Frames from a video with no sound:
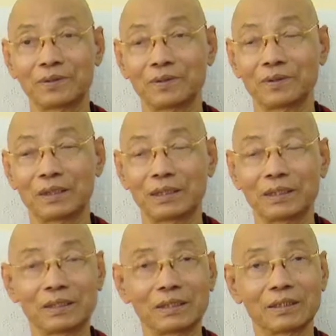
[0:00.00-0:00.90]

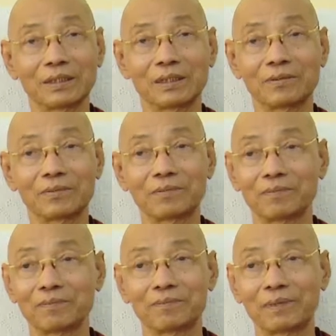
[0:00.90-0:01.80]
Okay.
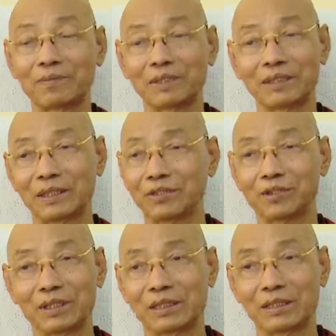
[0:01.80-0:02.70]
Maybe
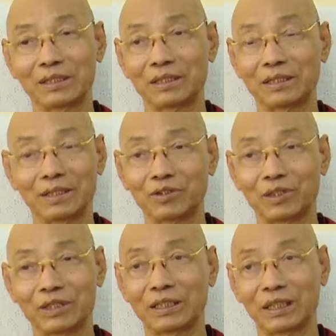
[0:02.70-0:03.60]
next year
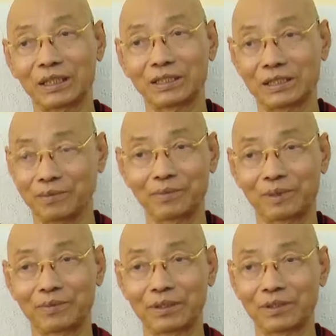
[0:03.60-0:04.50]

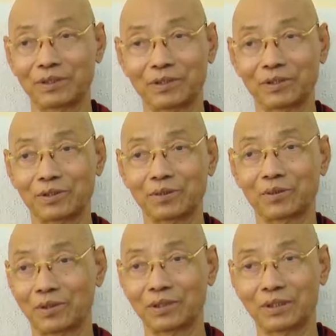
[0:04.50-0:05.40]
maybe not so
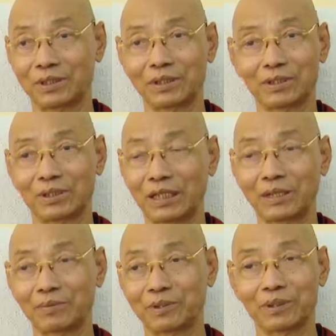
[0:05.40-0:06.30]
hot at this time.
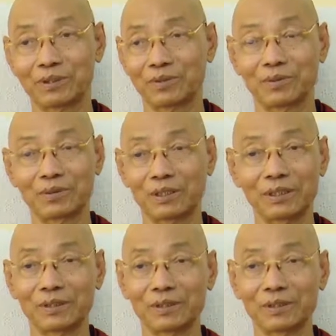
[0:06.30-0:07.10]
So okay.